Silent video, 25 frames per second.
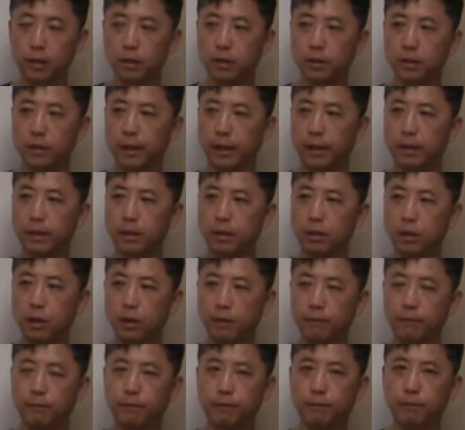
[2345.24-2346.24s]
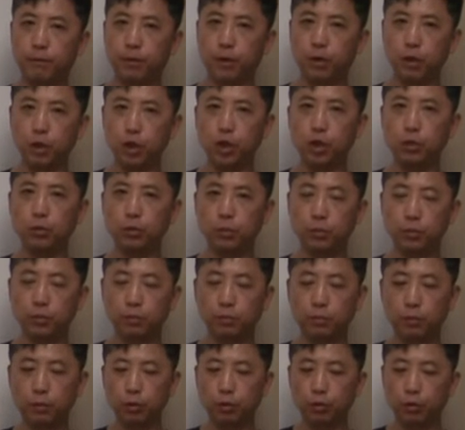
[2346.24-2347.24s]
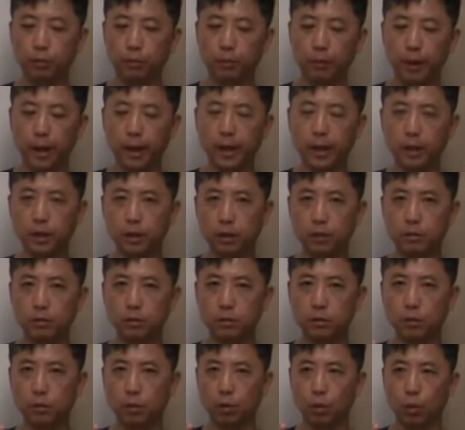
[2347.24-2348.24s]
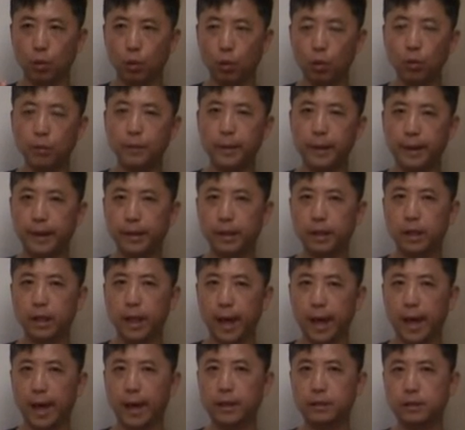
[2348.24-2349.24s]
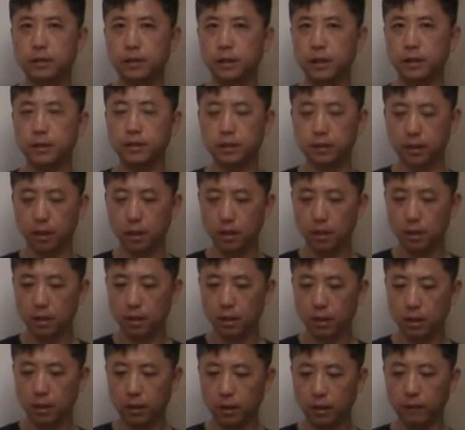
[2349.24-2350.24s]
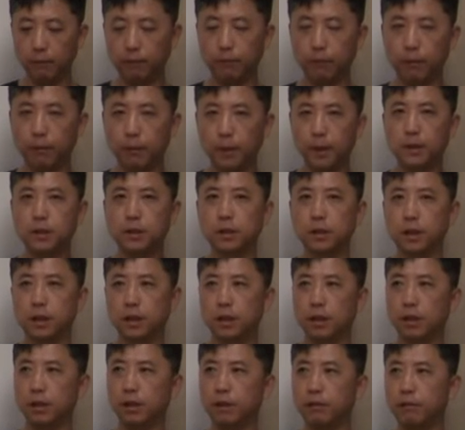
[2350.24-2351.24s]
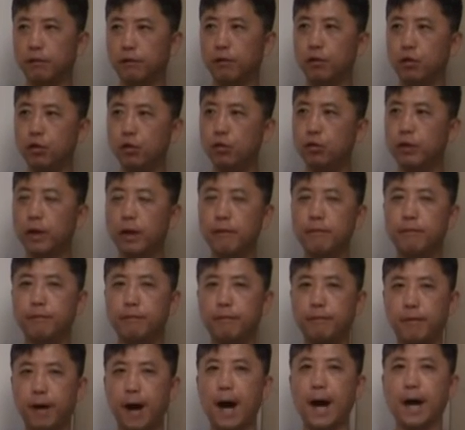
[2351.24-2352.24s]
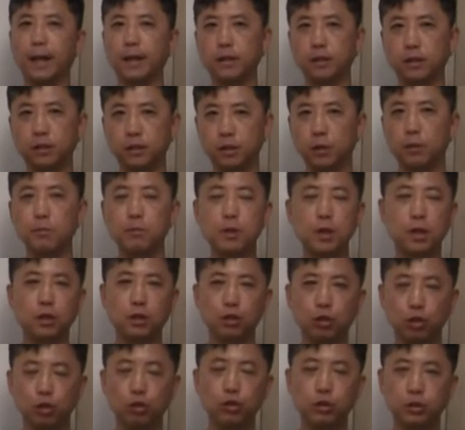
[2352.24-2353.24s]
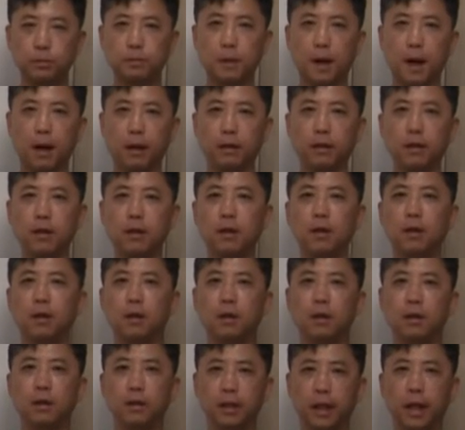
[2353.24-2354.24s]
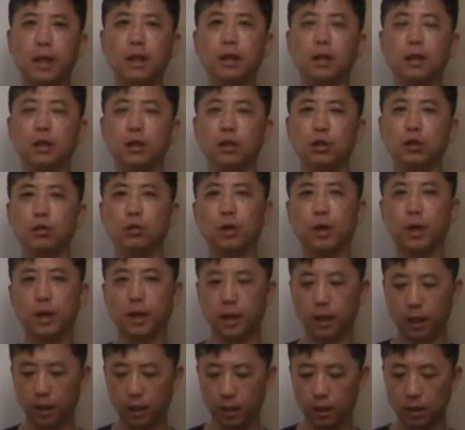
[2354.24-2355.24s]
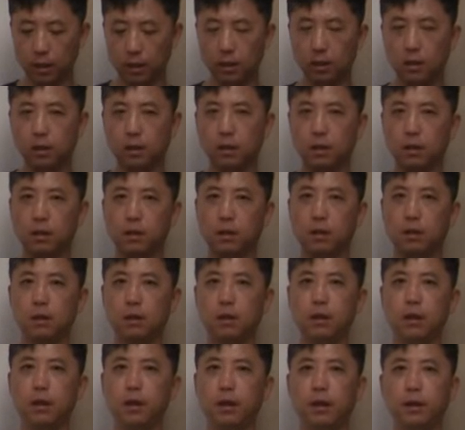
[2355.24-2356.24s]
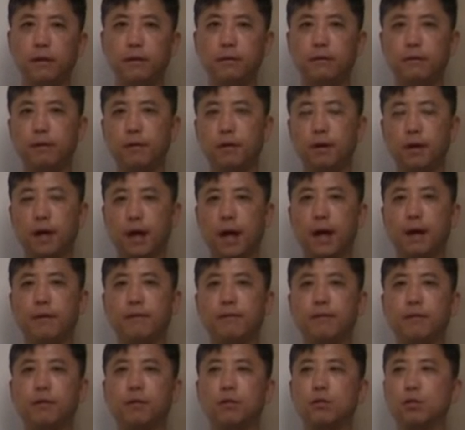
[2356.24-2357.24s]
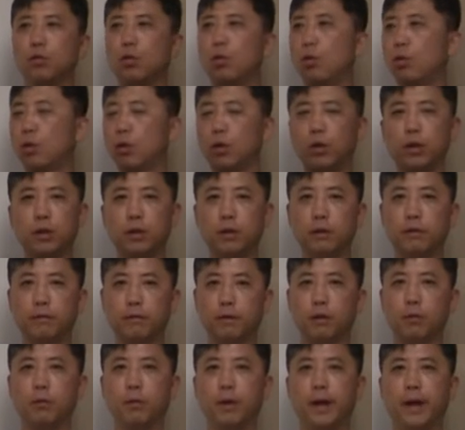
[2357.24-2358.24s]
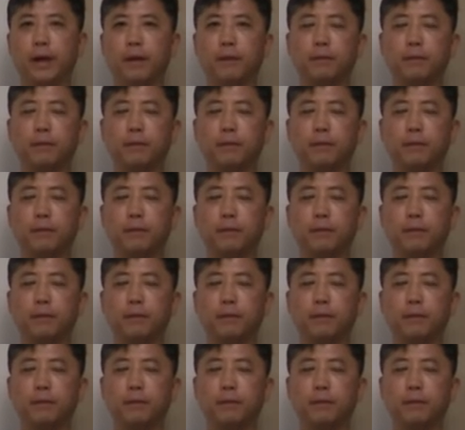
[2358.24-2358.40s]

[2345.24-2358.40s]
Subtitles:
that if your brain automatically has this information that if you can find something new spot, then you are gonna live life totally different way.